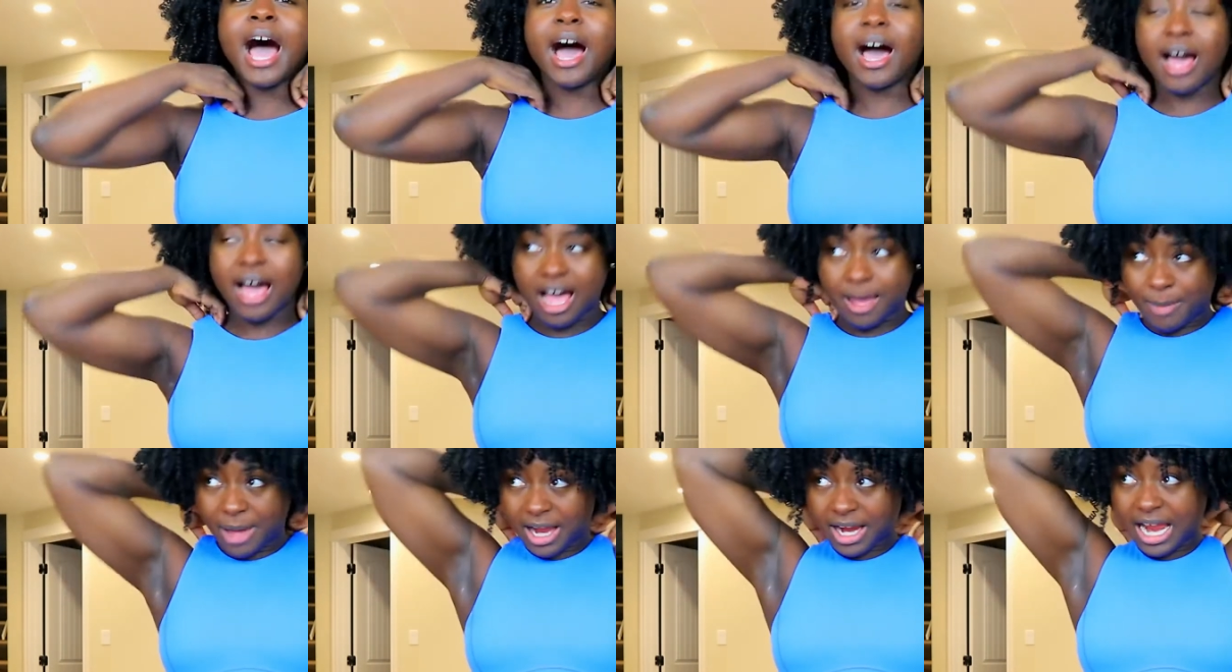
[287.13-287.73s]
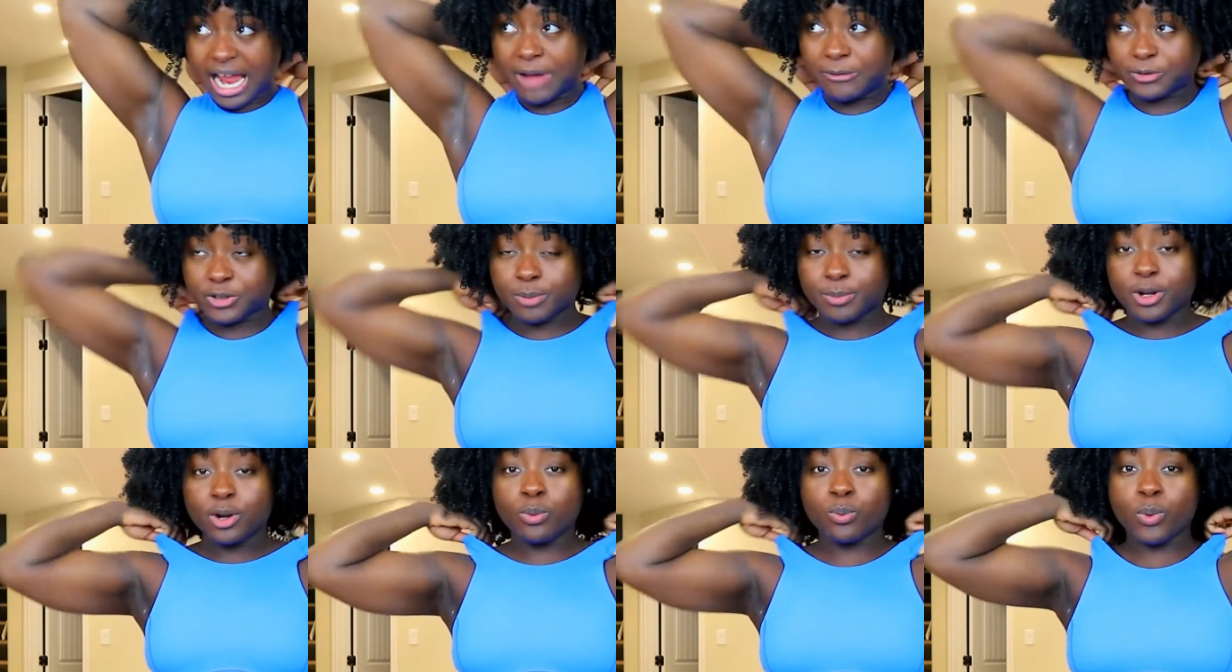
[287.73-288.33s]
um,
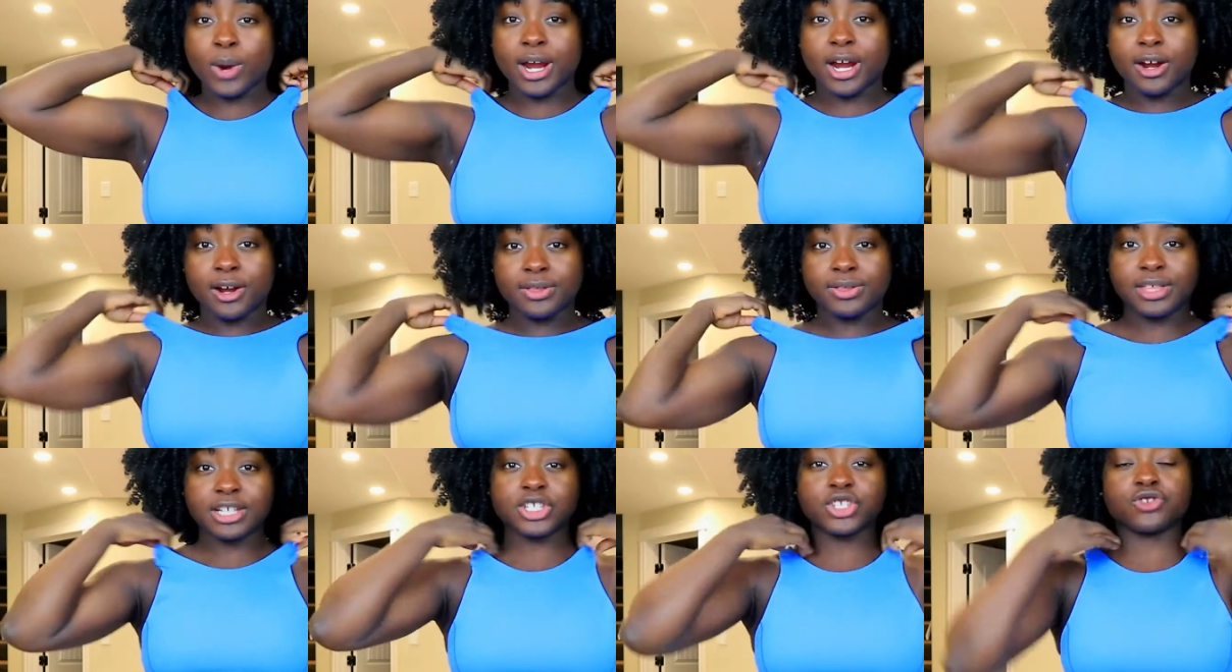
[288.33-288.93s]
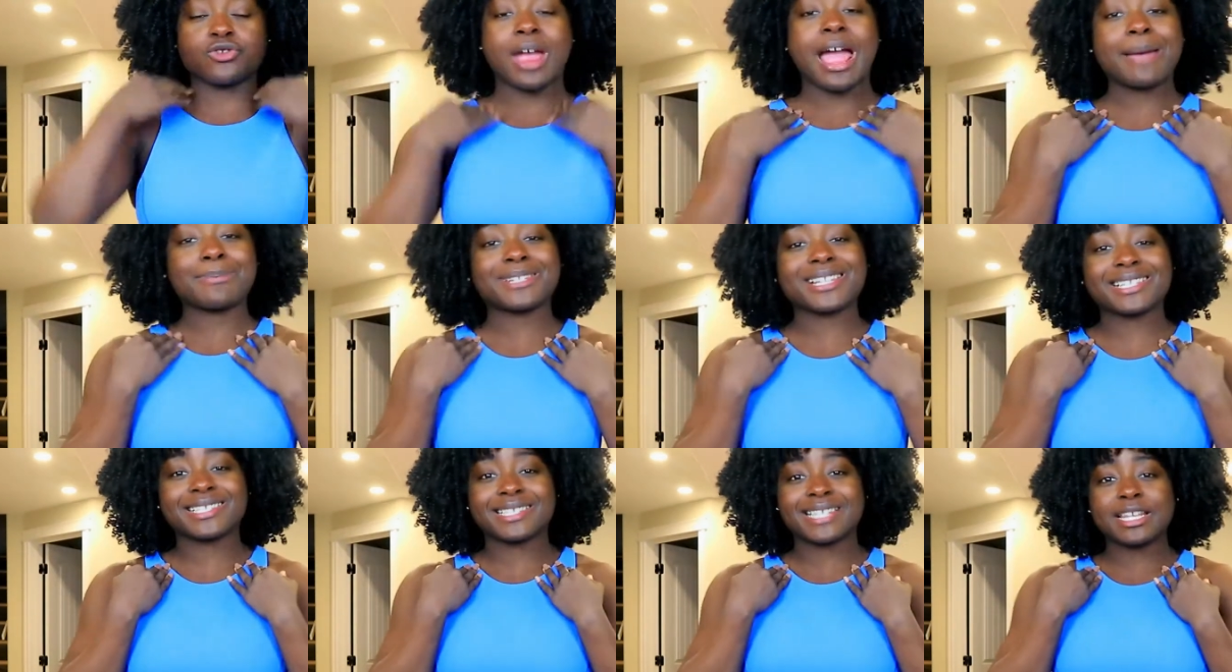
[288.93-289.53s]
uncomfortable where the
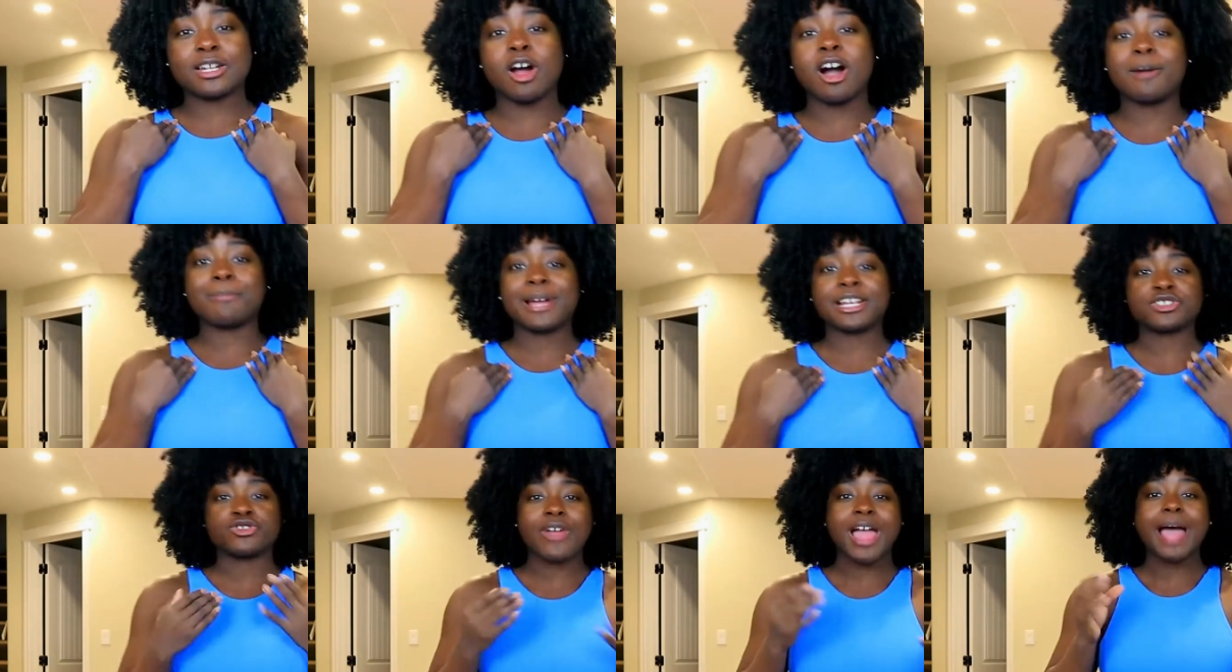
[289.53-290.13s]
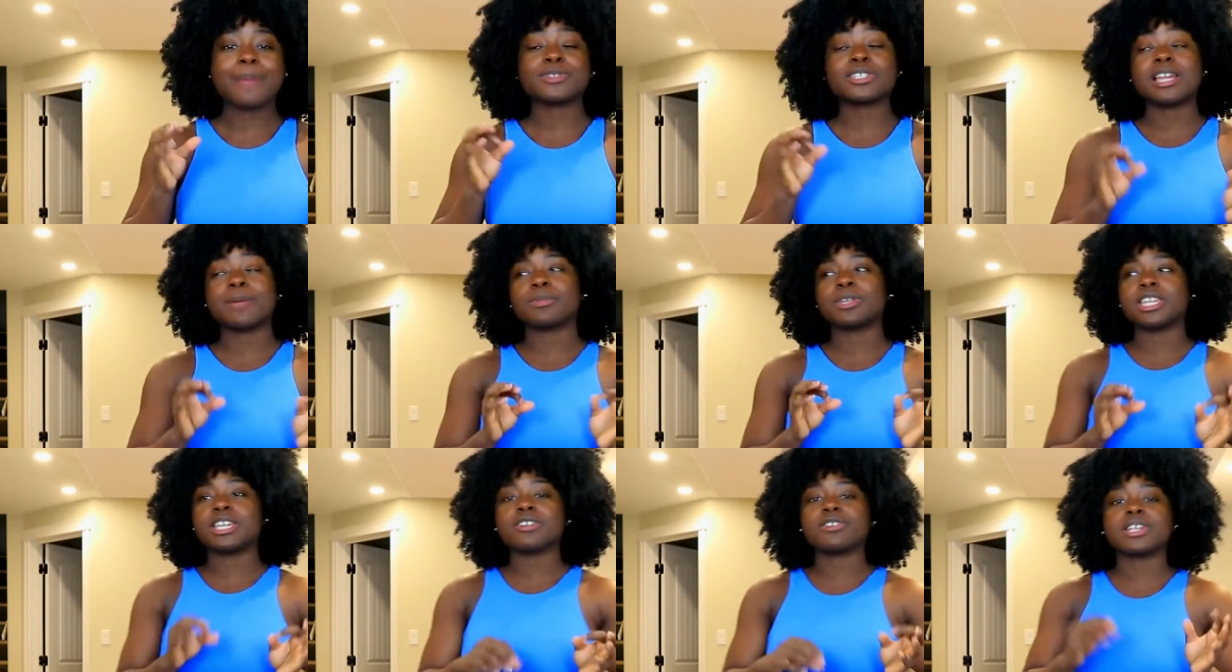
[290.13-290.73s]
straps sit on my traps, and I'm
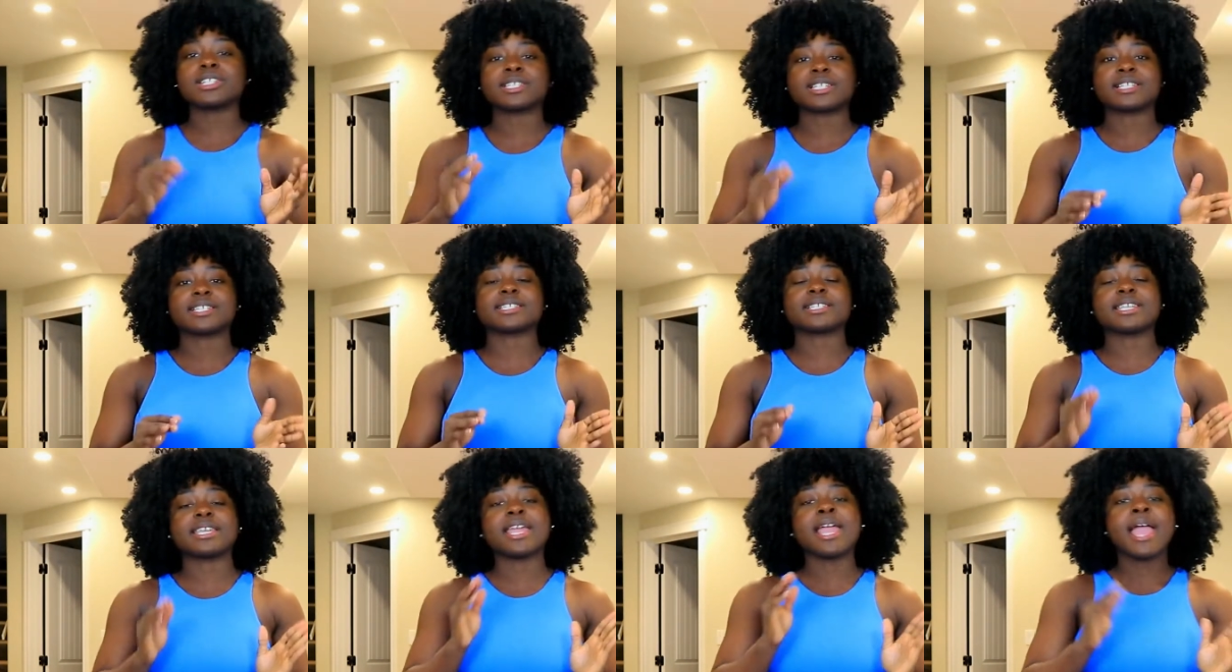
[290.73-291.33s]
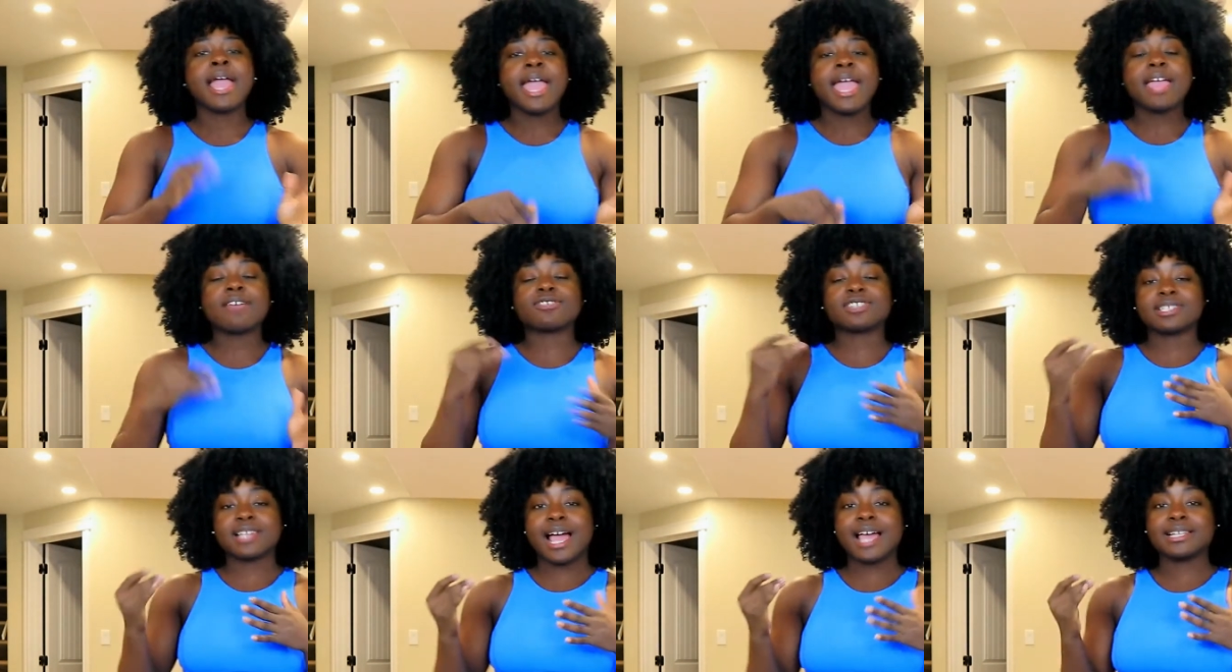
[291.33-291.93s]
curious to see if
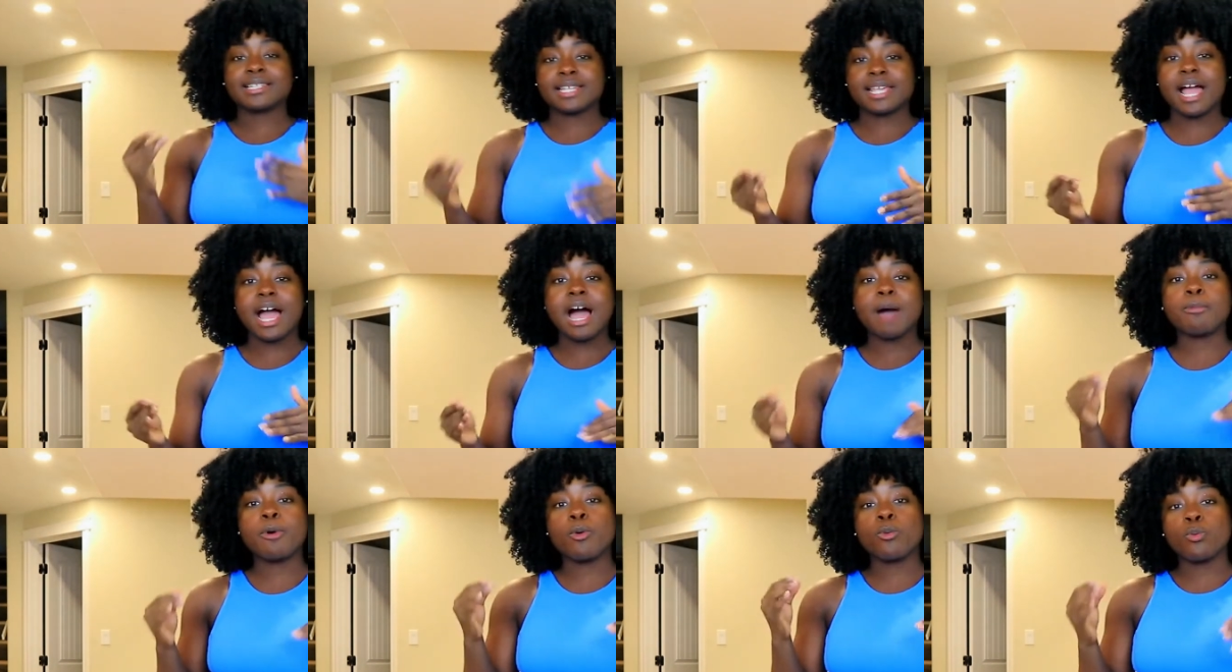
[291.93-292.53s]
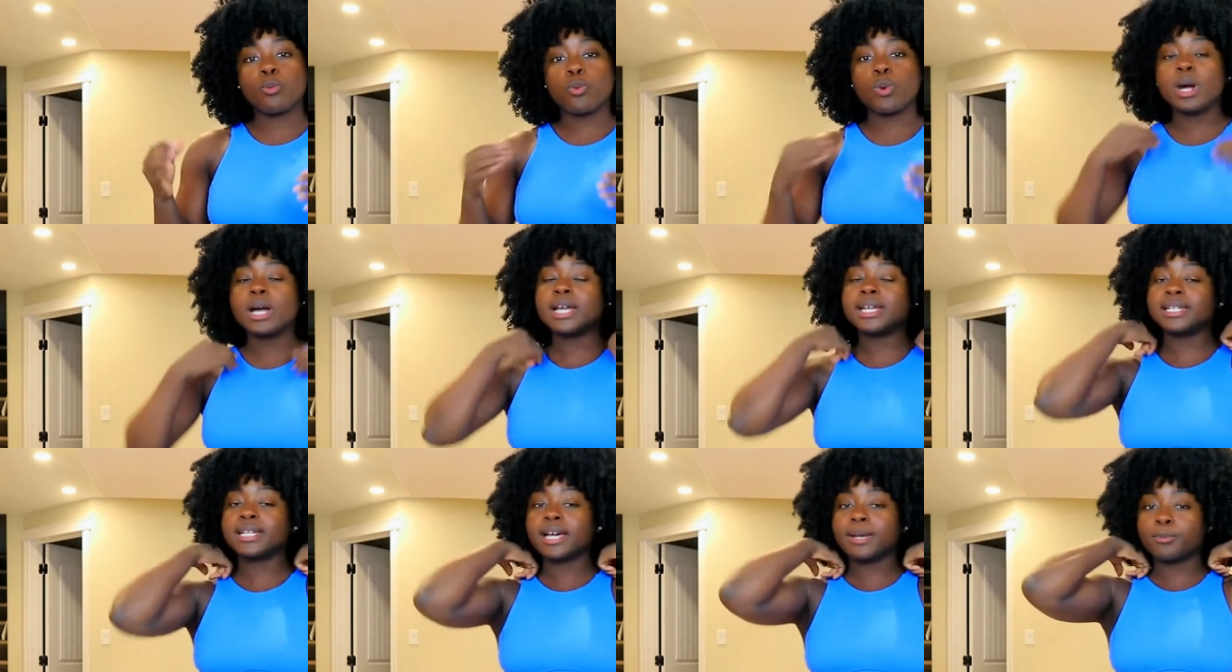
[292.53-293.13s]
sizing up
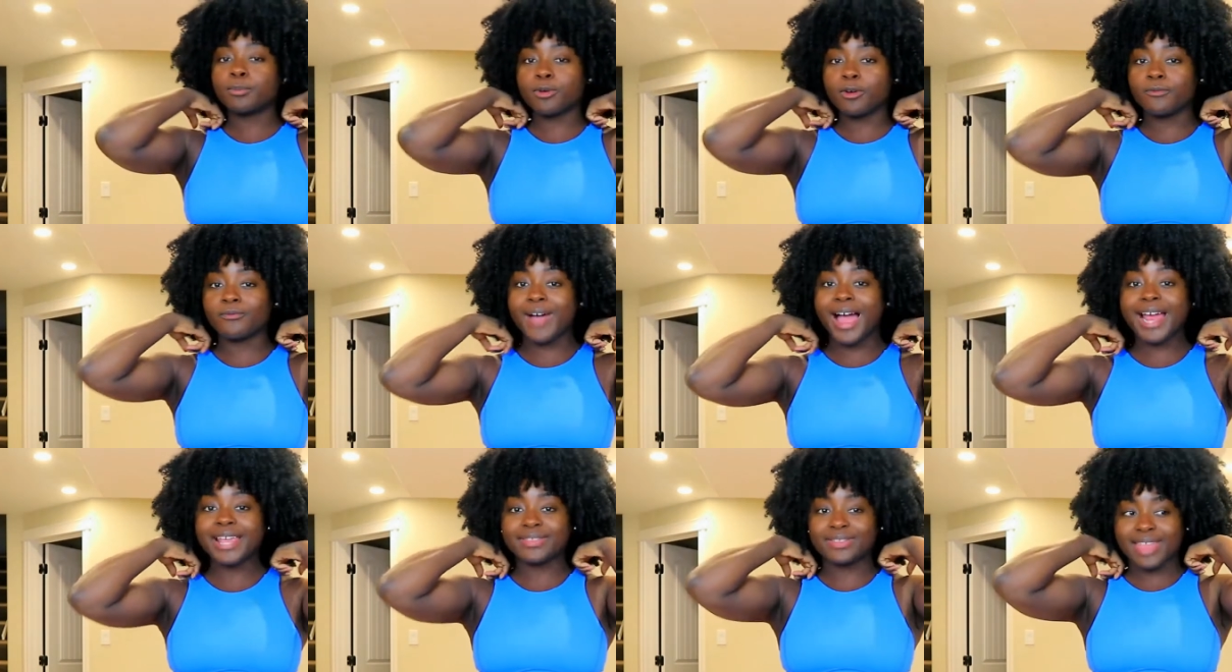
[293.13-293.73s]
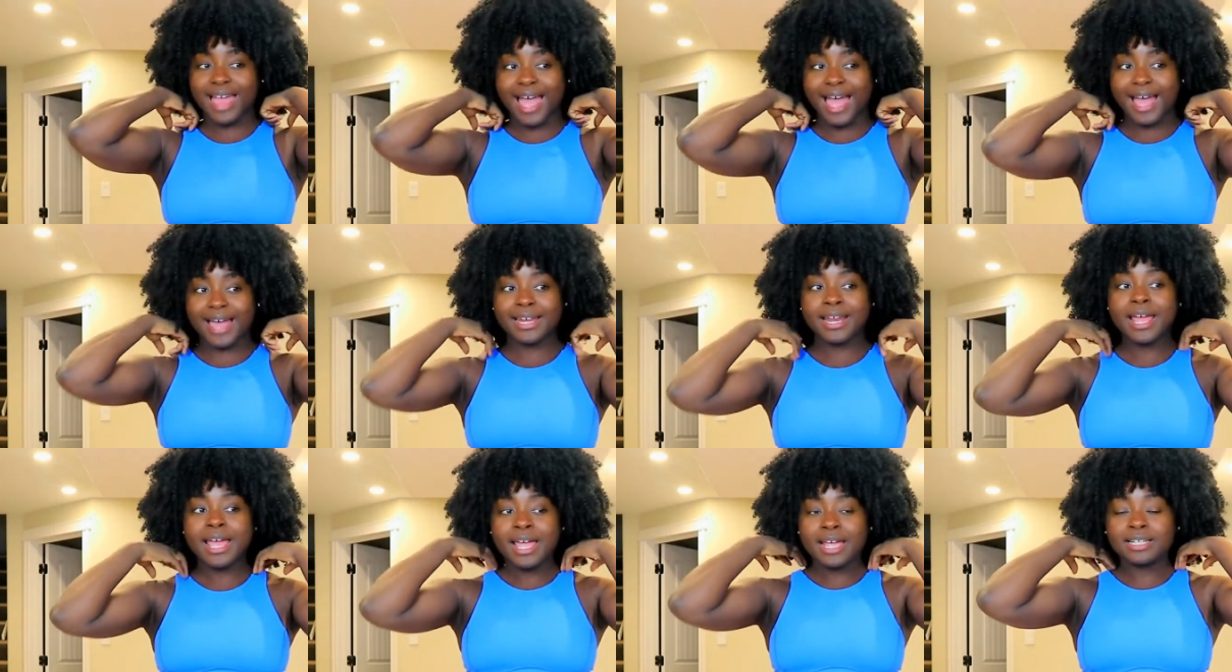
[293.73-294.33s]
would provide that